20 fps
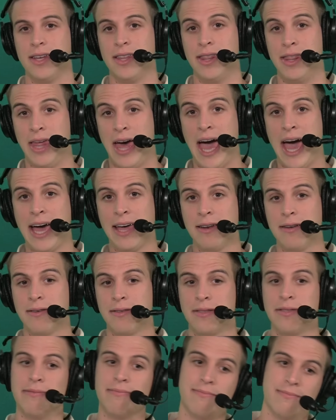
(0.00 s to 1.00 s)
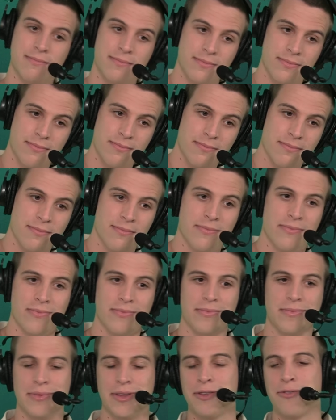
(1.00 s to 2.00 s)
that
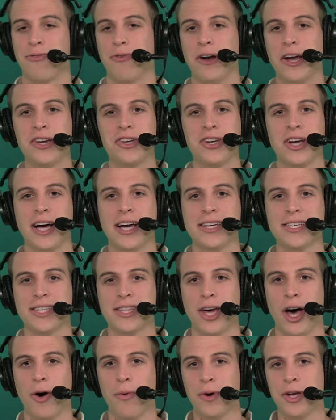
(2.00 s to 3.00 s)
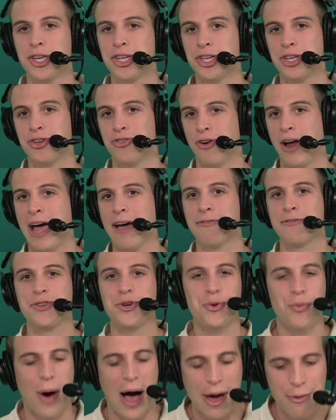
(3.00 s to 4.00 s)
this franchise thought we should draft
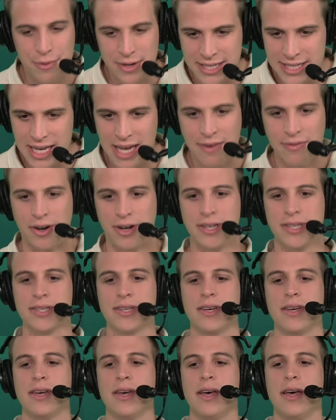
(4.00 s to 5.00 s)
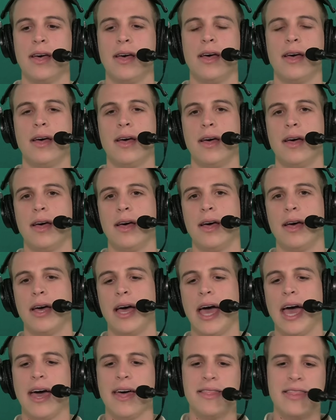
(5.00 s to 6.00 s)
two wide receivers.
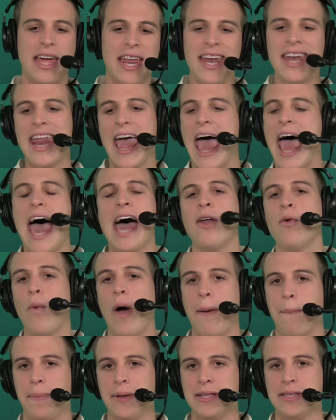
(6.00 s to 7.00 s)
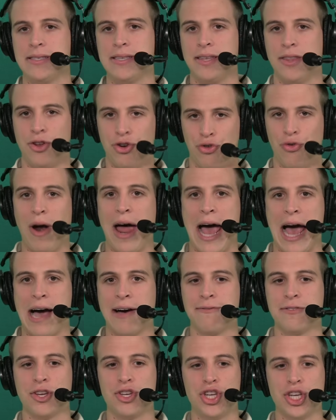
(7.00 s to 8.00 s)
They didn't add weapons in the
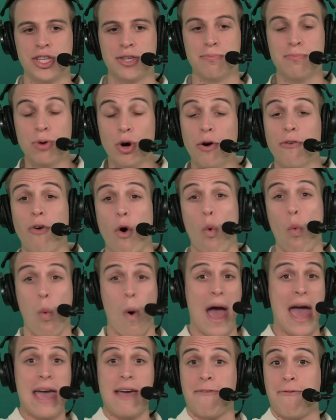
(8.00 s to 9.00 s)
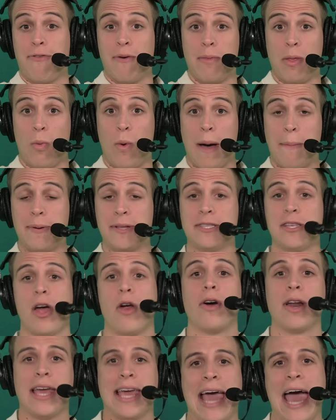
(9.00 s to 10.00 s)
draft to just move away from the weapons they
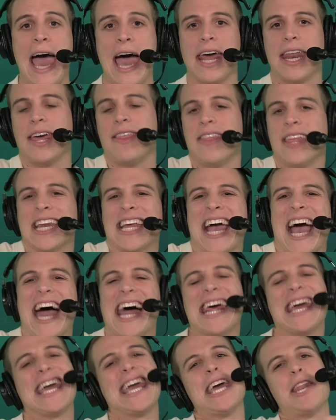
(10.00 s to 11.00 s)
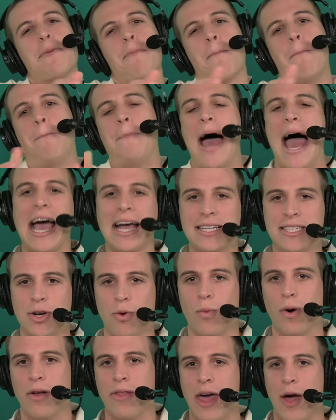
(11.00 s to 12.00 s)
already had and then kind of get back to
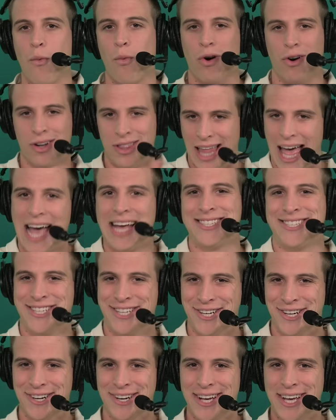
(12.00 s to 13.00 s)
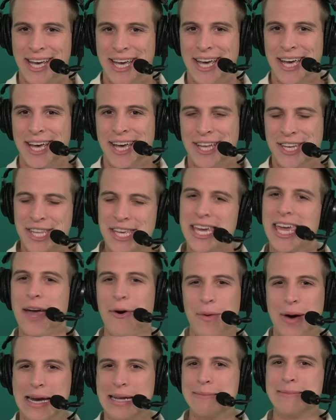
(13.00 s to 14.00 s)
where they were last year. Do you
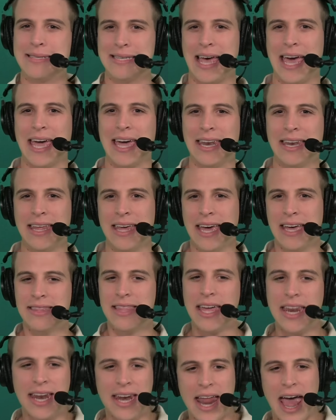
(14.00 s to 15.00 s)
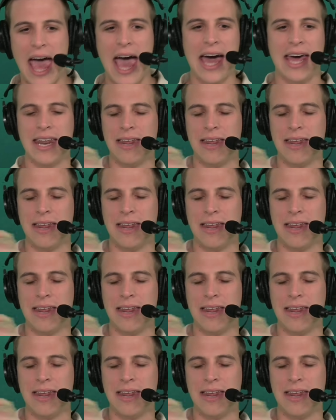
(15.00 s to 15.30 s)
get what I'm saying? They didn't add